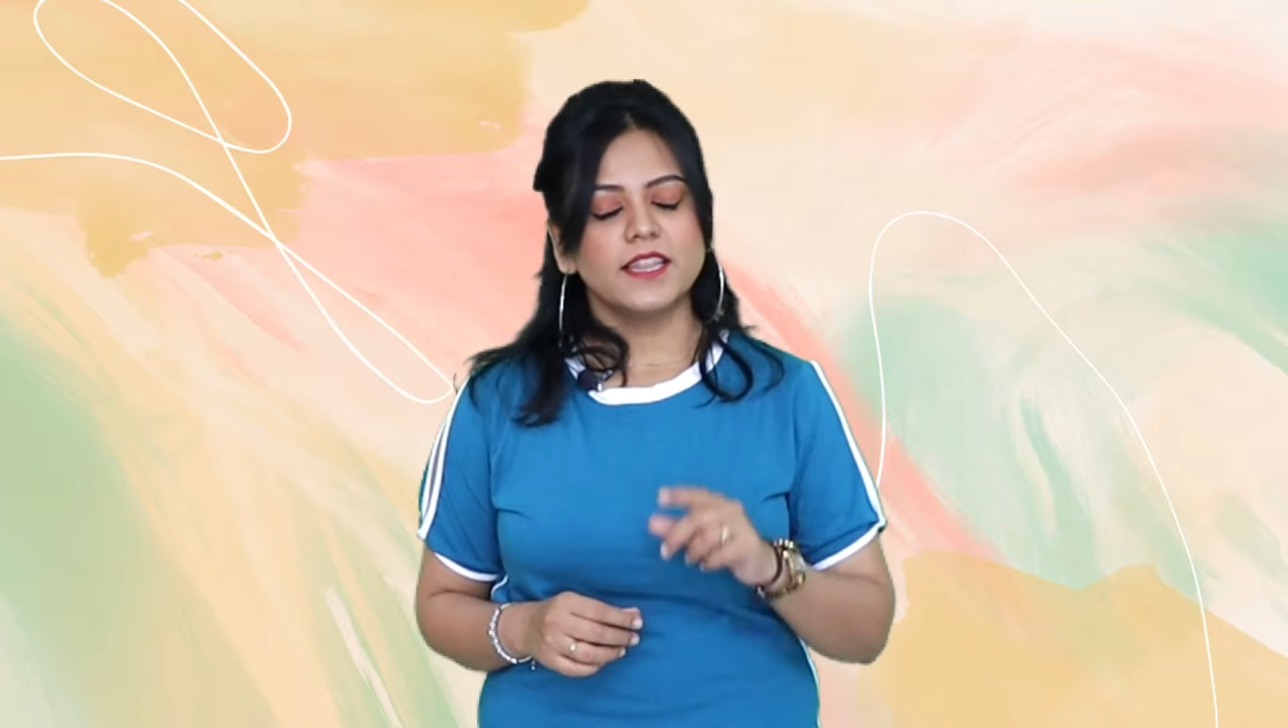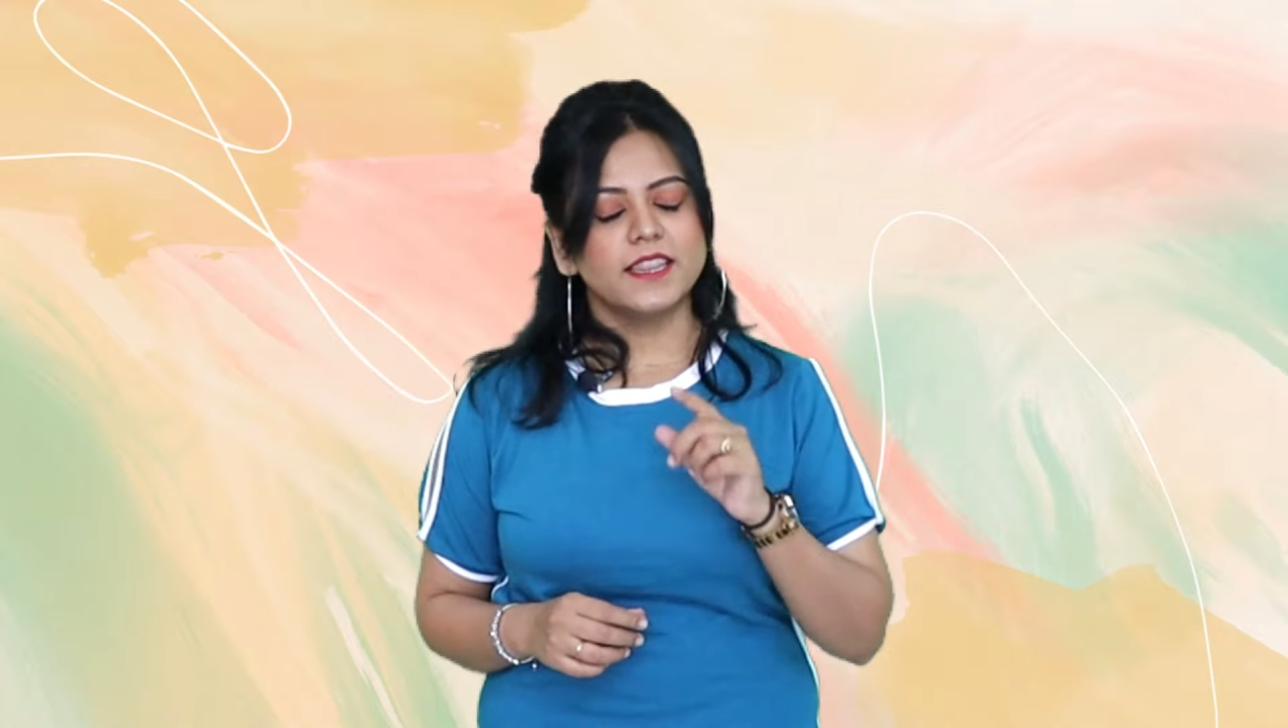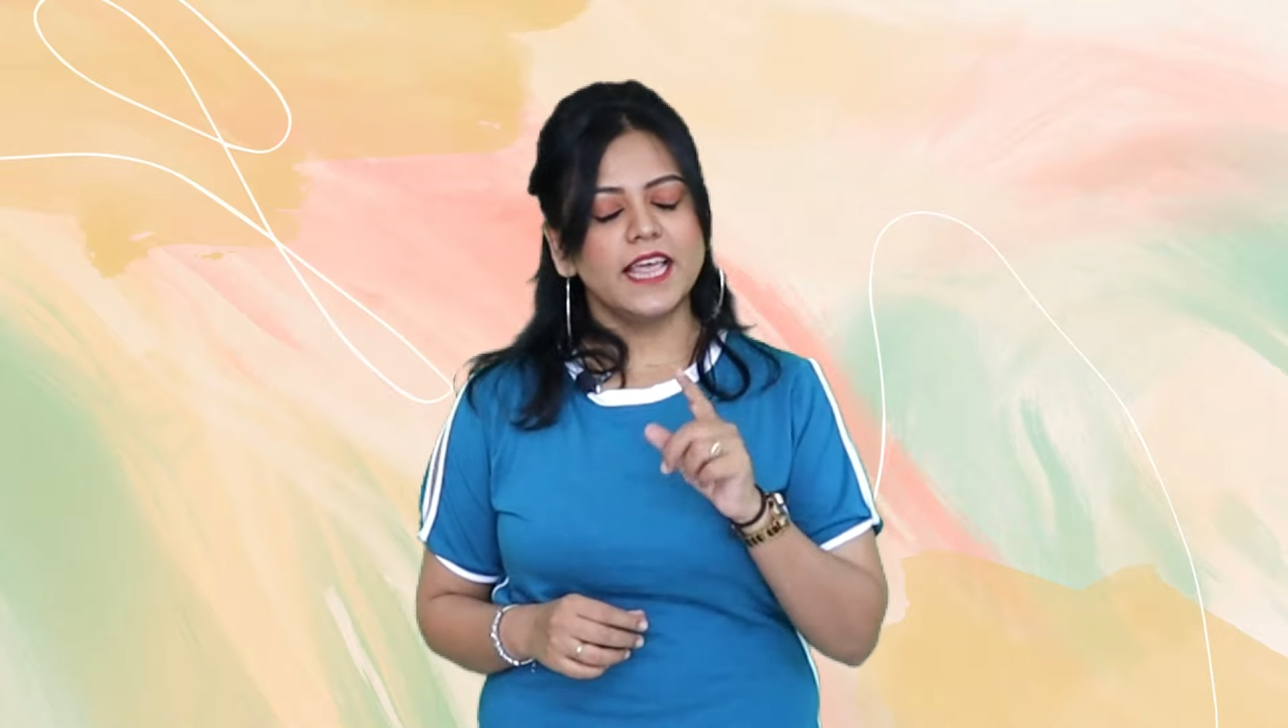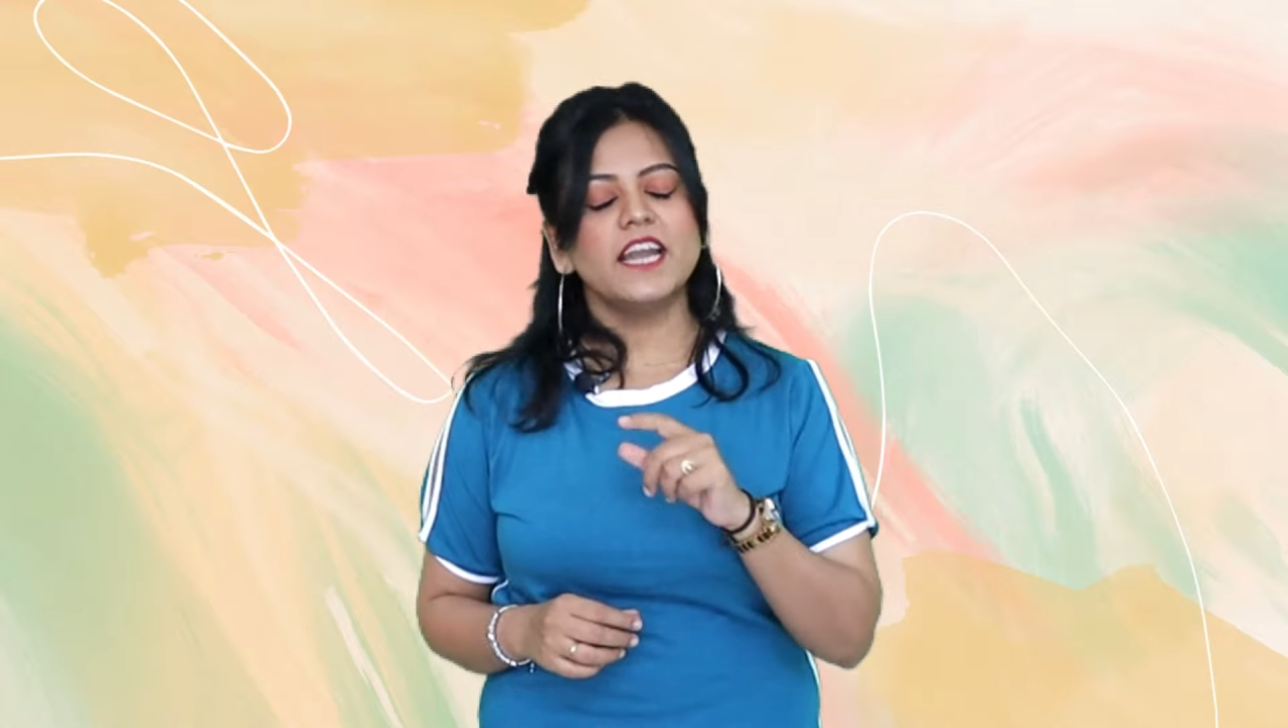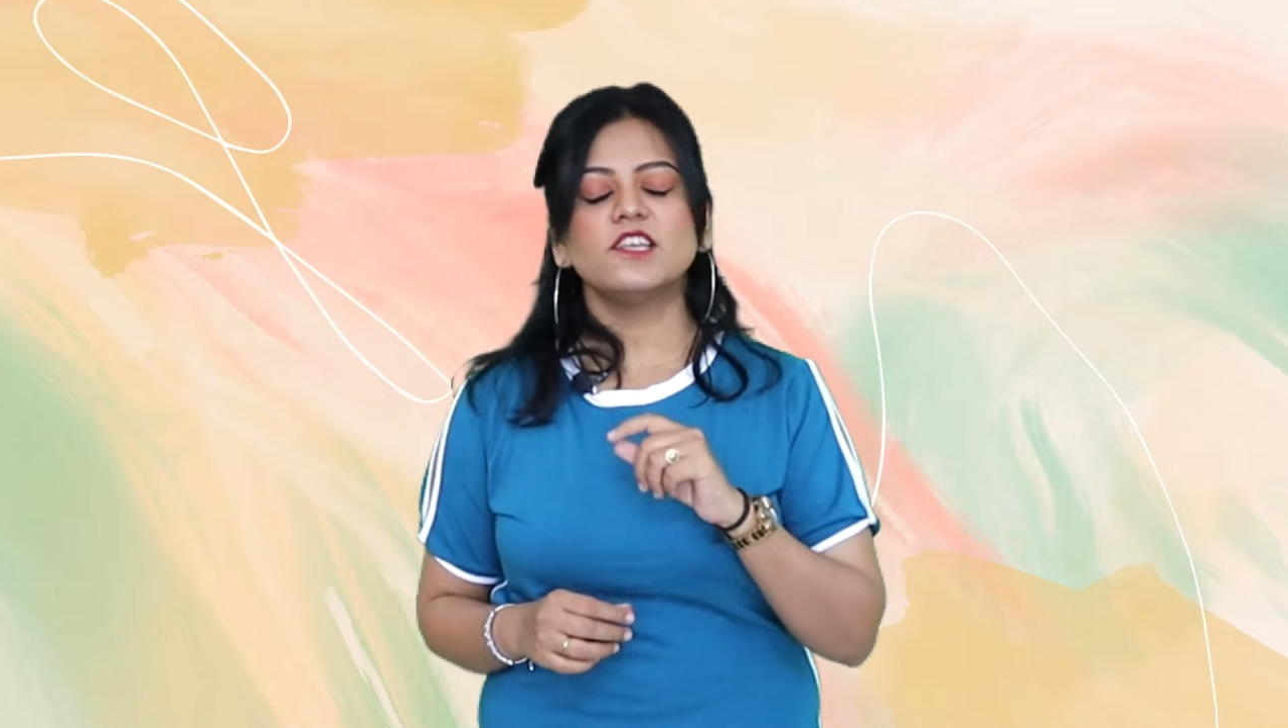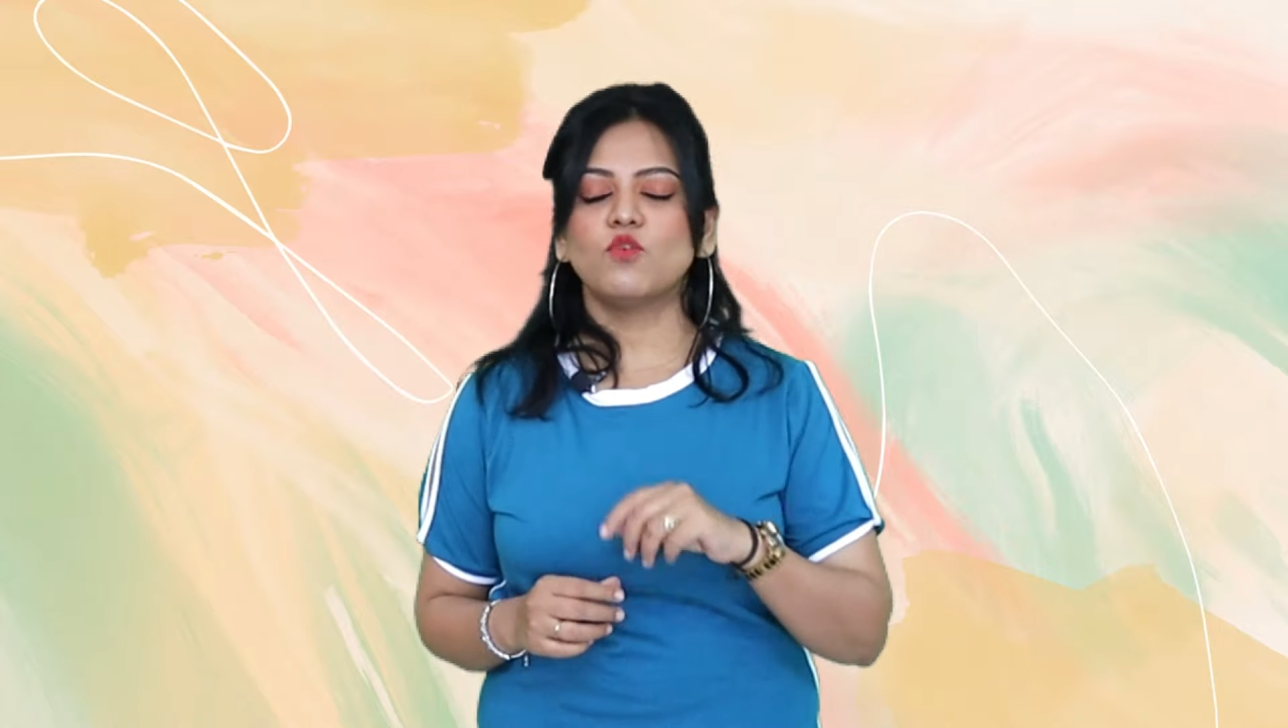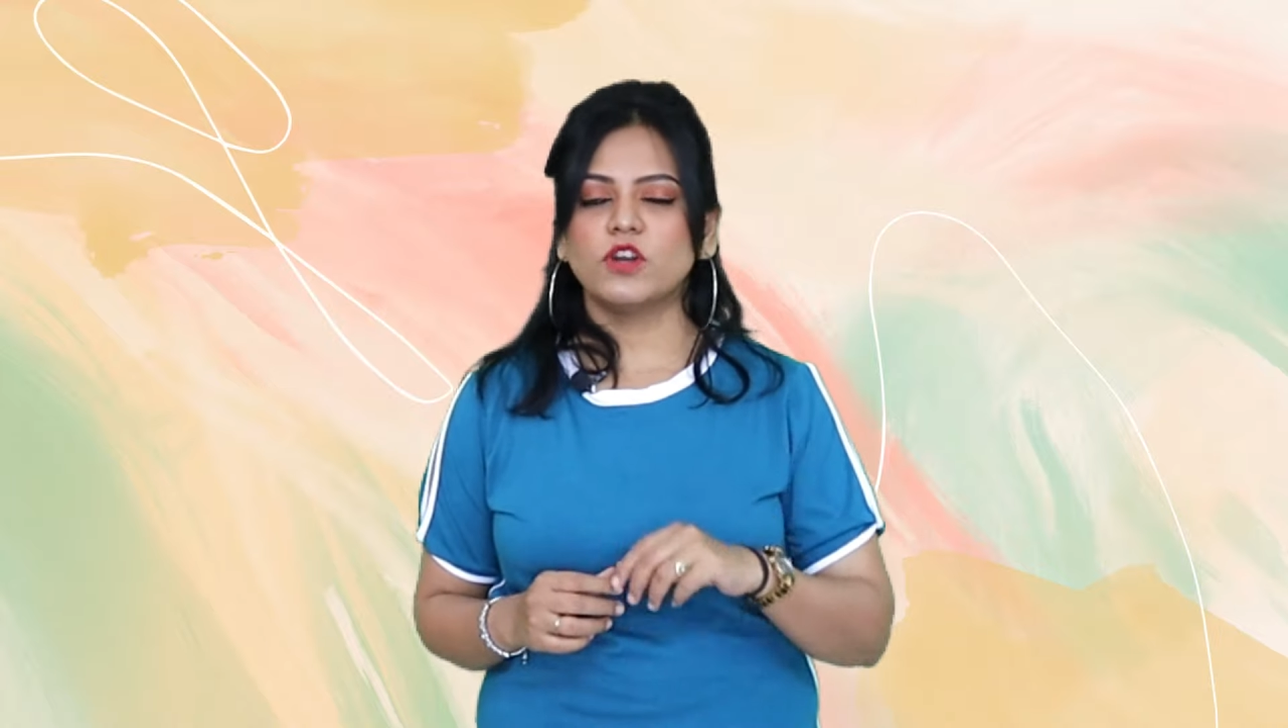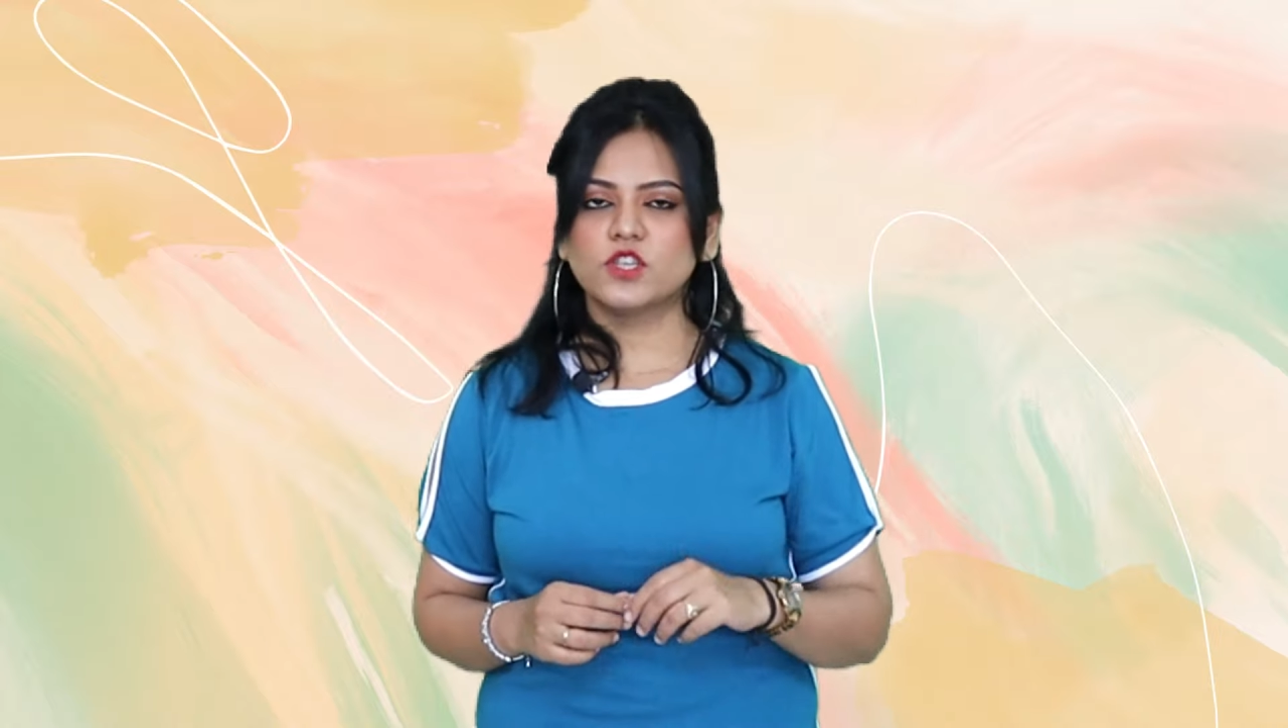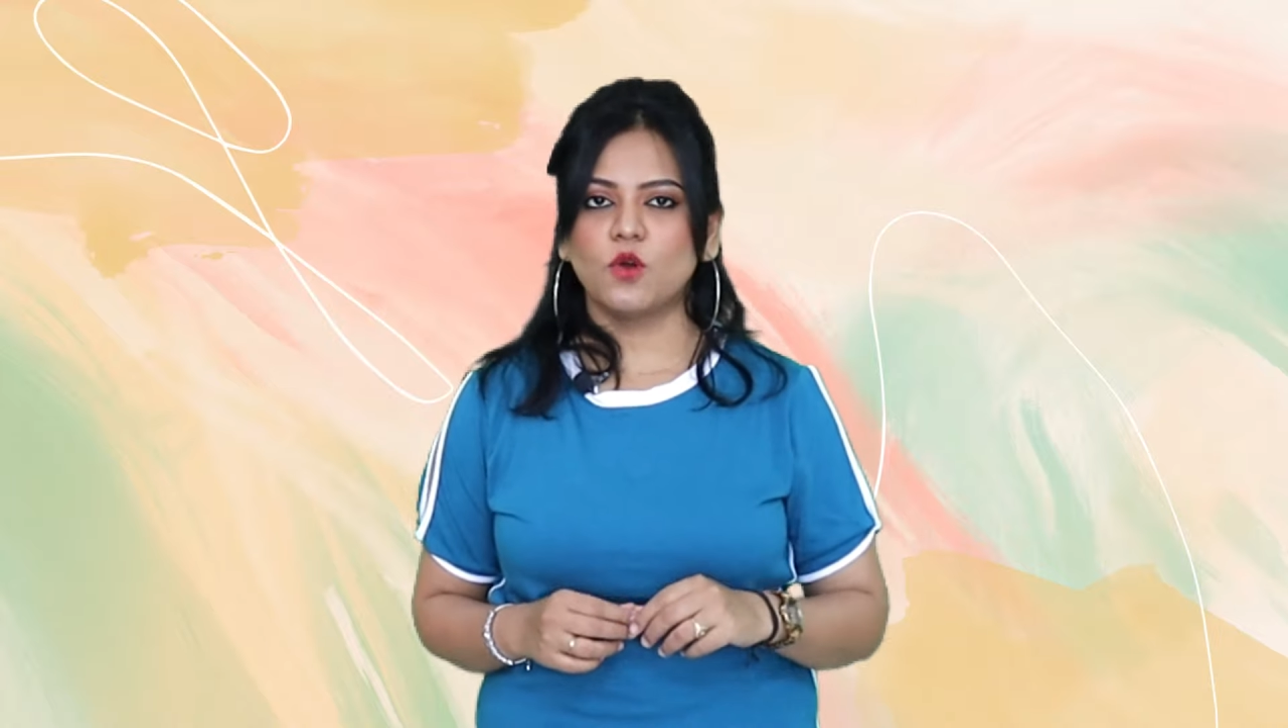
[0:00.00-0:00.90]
that is what is